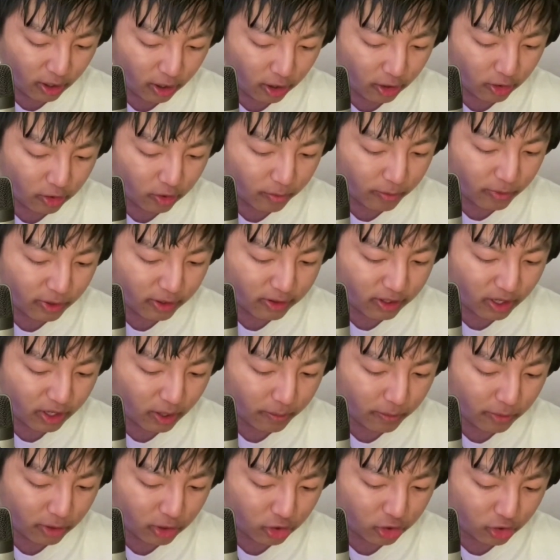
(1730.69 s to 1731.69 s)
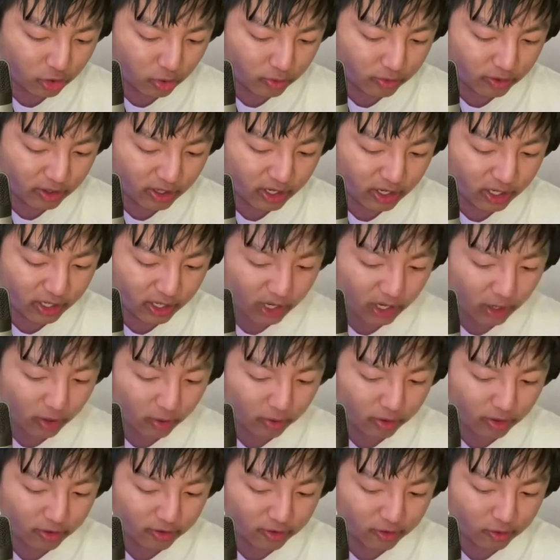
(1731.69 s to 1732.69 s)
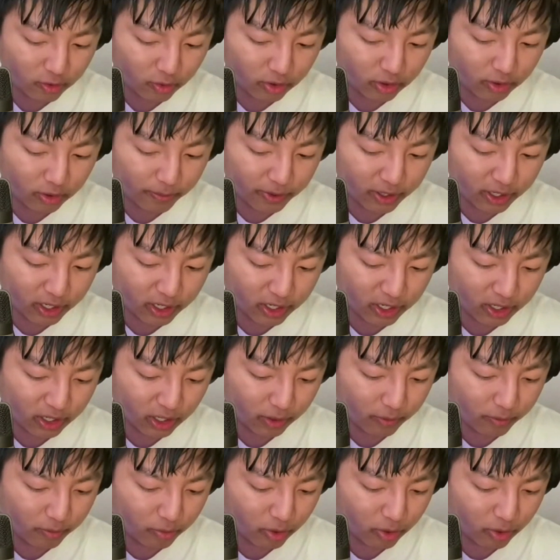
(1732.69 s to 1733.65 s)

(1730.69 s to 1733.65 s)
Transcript: Although my time on the show is ending now, this is only the beginning, I